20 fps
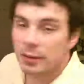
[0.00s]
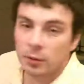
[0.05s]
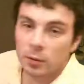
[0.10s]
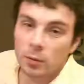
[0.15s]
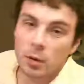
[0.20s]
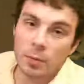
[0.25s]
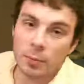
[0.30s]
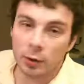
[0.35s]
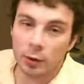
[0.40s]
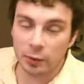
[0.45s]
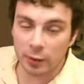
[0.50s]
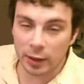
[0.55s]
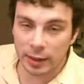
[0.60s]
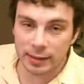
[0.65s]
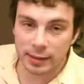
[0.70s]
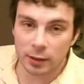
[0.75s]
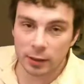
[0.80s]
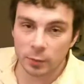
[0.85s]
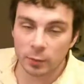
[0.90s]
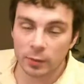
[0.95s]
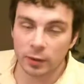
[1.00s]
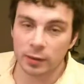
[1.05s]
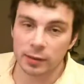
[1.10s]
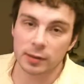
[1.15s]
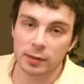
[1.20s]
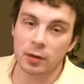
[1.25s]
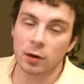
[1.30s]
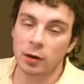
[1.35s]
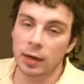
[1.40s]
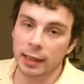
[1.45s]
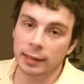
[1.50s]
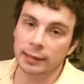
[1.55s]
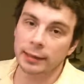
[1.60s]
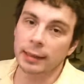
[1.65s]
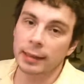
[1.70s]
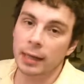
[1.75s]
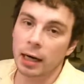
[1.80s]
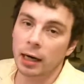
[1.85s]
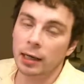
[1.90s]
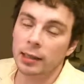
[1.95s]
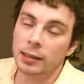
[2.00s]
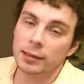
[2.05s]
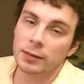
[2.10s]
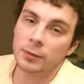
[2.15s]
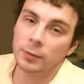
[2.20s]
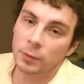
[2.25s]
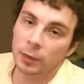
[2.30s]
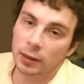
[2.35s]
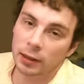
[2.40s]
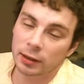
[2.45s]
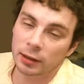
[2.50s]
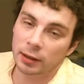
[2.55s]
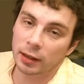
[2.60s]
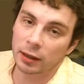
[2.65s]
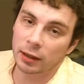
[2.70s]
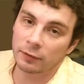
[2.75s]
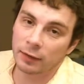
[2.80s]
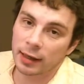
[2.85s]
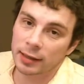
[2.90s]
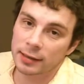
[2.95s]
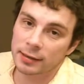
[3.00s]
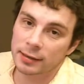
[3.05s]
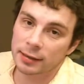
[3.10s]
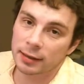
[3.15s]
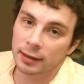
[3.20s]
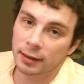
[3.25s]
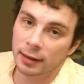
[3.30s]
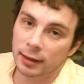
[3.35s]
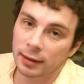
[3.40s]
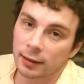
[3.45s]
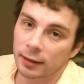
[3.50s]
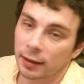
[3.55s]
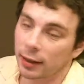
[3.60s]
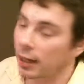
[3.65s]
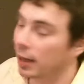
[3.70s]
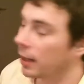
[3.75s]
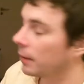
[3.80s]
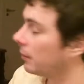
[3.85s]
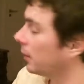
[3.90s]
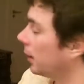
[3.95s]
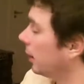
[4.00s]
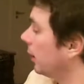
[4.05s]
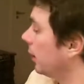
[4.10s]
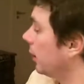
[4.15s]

we're progressing, we're collecting cards, we're advancing in the game.